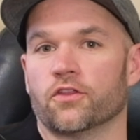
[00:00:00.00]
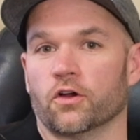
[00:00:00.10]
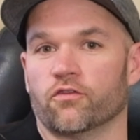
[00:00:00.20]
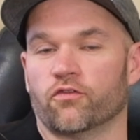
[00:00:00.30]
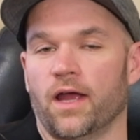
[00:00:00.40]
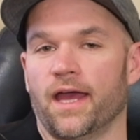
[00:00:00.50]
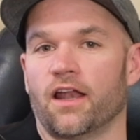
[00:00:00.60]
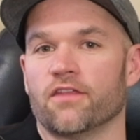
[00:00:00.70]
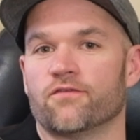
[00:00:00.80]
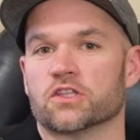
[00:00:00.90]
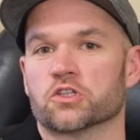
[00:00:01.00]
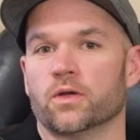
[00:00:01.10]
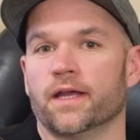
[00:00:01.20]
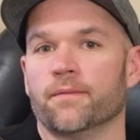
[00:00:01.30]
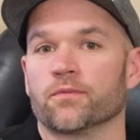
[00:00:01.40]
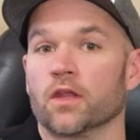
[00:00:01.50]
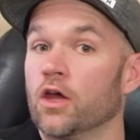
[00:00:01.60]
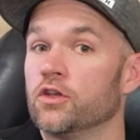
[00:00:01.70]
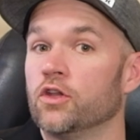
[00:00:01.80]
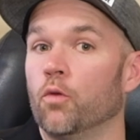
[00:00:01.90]
3rd fret on the 5th string,
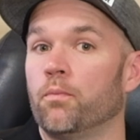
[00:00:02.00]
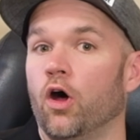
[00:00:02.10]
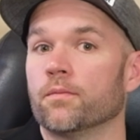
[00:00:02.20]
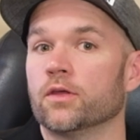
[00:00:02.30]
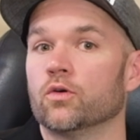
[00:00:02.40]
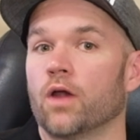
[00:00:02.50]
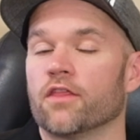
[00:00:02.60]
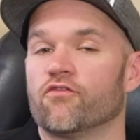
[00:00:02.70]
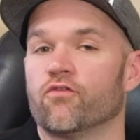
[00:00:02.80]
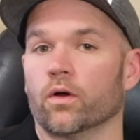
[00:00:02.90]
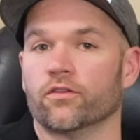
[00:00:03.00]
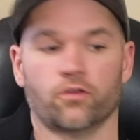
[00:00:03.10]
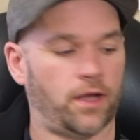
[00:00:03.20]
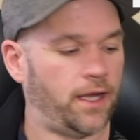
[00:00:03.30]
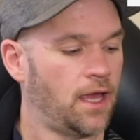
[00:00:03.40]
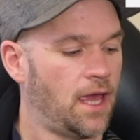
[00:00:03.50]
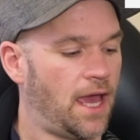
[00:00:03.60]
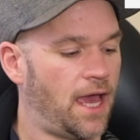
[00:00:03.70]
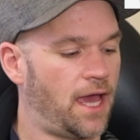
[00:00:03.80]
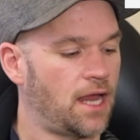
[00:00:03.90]
no palm mute on the 4th string.
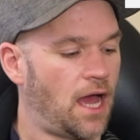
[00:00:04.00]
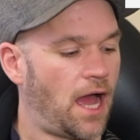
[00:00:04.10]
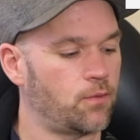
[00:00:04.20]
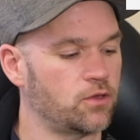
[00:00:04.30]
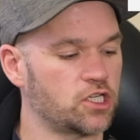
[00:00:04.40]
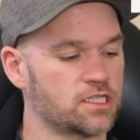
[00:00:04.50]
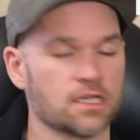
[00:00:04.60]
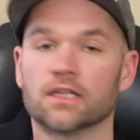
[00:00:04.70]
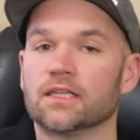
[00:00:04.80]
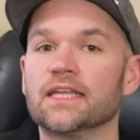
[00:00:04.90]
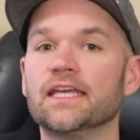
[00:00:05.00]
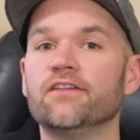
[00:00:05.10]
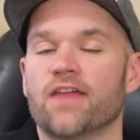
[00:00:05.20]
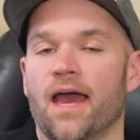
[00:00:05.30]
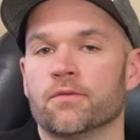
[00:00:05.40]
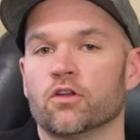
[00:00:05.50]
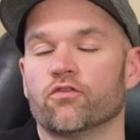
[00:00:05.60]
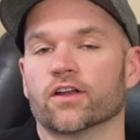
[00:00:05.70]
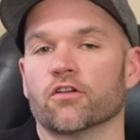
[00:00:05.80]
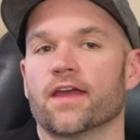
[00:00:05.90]
And I would just leave that middle
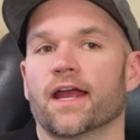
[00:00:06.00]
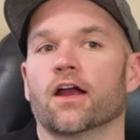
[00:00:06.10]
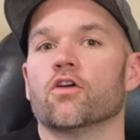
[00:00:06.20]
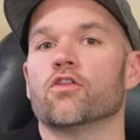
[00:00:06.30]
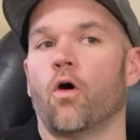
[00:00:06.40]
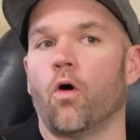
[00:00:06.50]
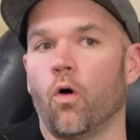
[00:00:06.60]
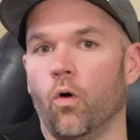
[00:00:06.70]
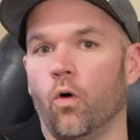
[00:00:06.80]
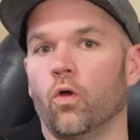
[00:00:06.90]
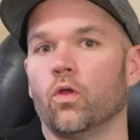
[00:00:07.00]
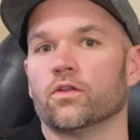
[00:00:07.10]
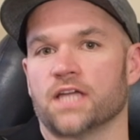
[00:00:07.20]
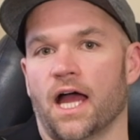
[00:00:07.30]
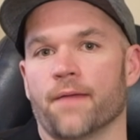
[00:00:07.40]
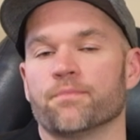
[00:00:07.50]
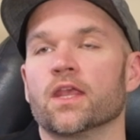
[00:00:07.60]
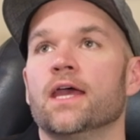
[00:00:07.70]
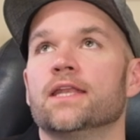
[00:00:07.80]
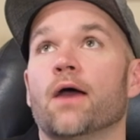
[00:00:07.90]
finger there the whole time.
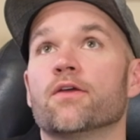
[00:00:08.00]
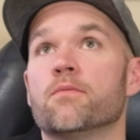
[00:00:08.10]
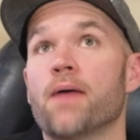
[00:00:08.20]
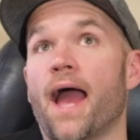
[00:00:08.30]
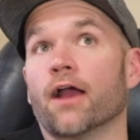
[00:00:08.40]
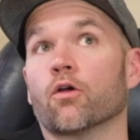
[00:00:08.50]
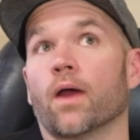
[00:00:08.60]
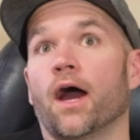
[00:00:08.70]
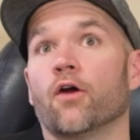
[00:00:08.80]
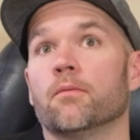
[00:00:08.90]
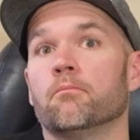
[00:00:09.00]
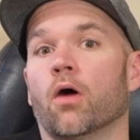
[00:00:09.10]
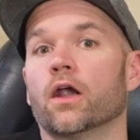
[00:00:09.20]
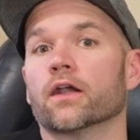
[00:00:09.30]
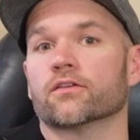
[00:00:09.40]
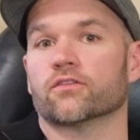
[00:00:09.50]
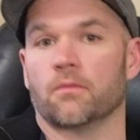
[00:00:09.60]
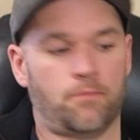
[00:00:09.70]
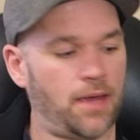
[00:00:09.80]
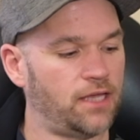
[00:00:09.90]
Now in the background, Mark's
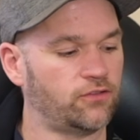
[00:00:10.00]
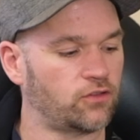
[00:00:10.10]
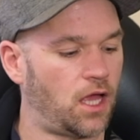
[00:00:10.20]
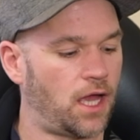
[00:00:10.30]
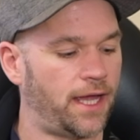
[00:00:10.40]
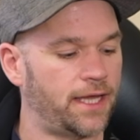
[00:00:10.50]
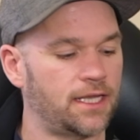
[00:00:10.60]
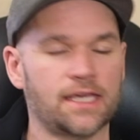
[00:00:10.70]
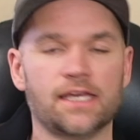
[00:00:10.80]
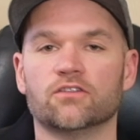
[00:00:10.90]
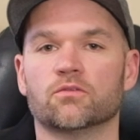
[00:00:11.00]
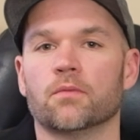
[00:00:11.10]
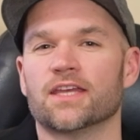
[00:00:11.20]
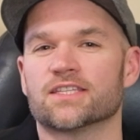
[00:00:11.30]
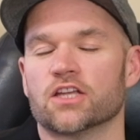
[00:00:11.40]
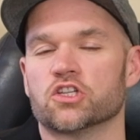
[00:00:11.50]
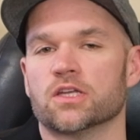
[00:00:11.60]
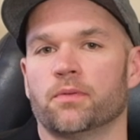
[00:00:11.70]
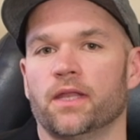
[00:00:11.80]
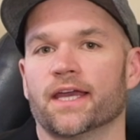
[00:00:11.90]
bass line, he's
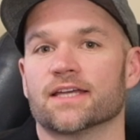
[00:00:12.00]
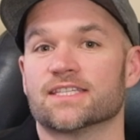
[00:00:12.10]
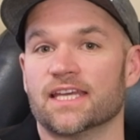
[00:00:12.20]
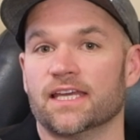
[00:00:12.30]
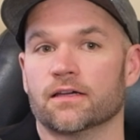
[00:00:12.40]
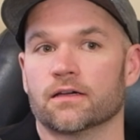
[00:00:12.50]
essentially playing a C,